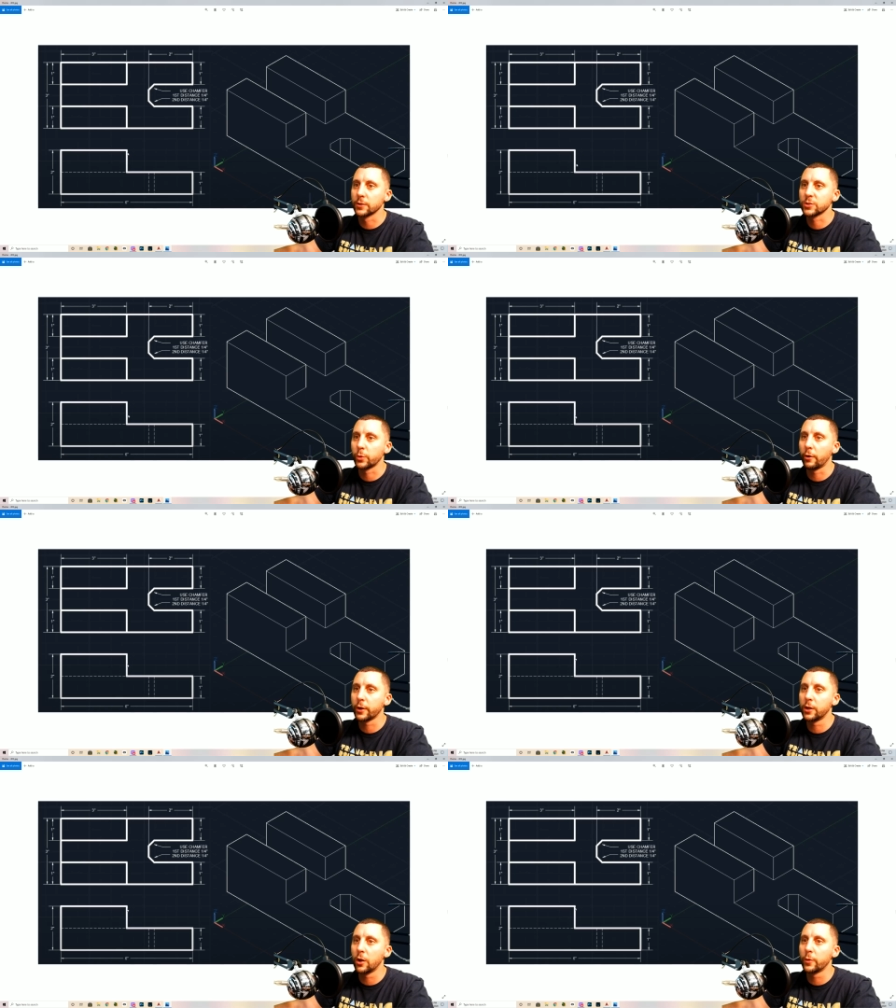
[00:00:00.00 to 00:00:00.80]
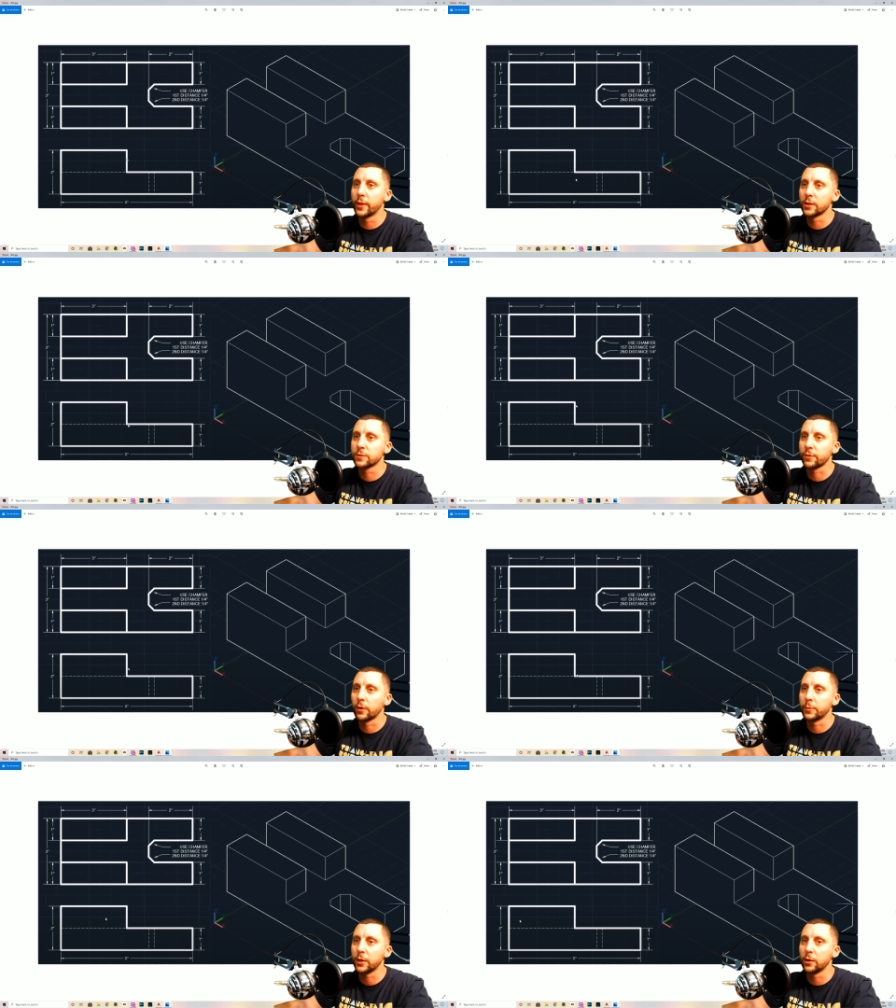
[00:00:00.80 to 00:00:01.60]
So we already know that it's
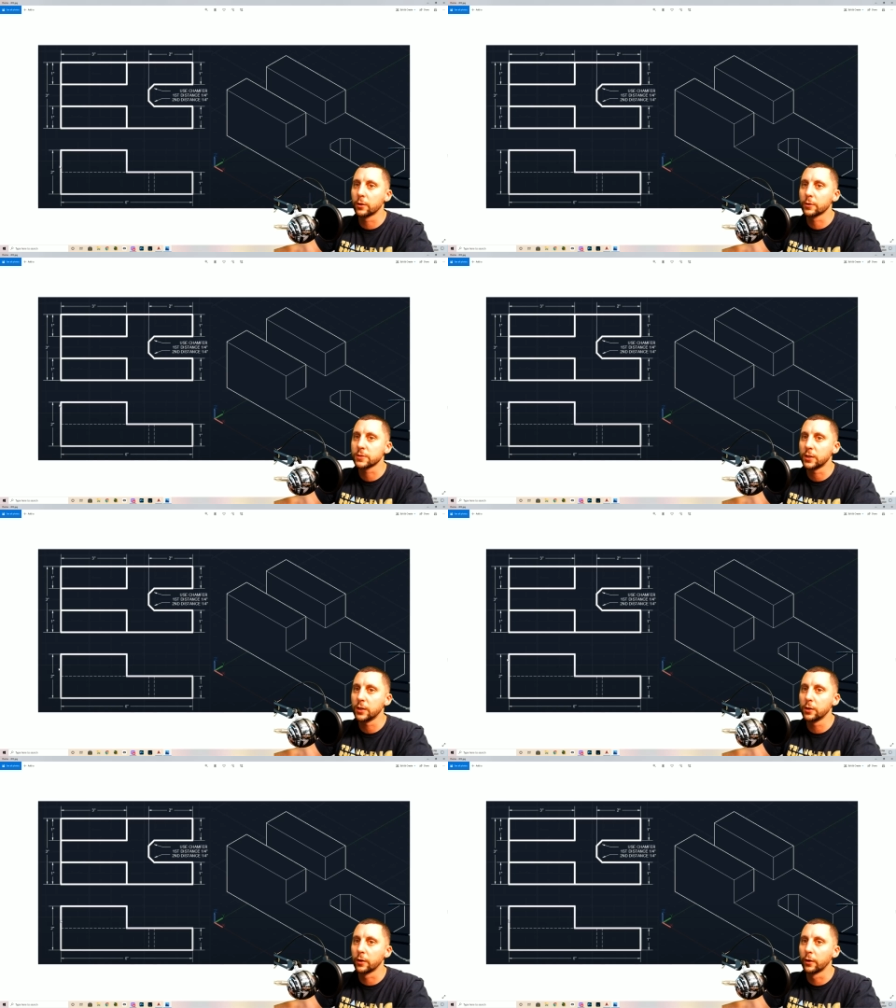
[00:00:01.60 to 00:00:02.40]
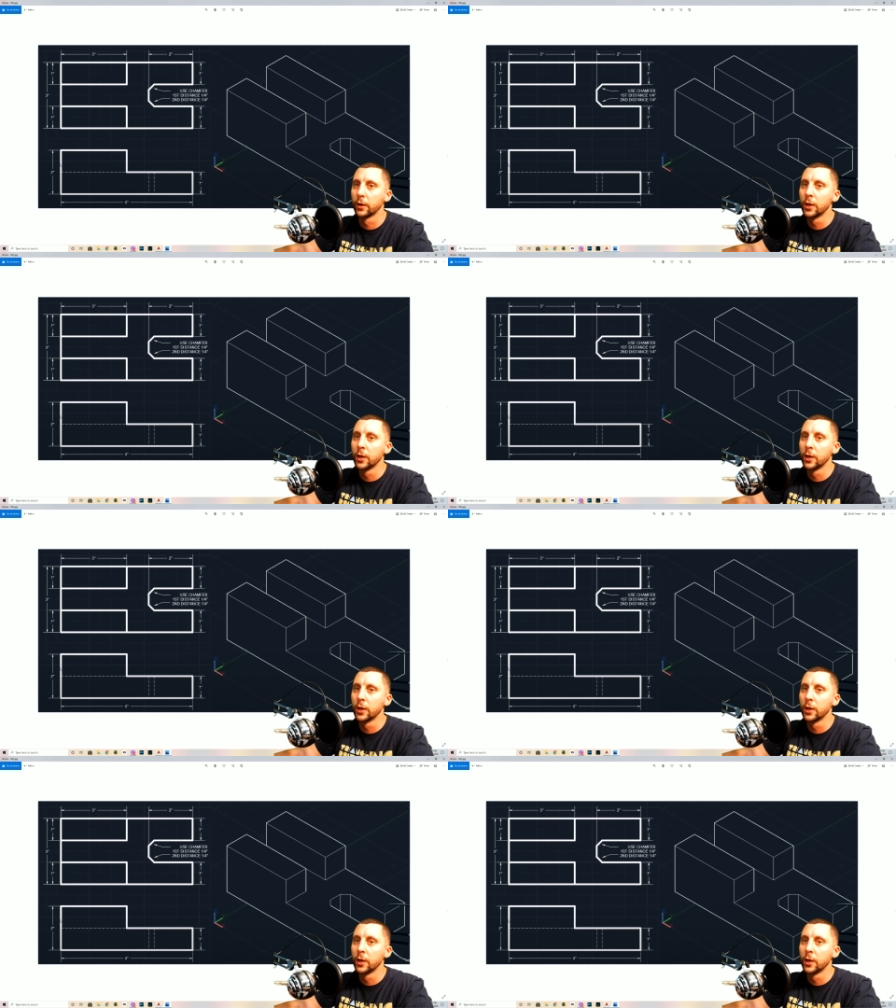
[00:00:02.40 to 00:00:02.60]
from here to here.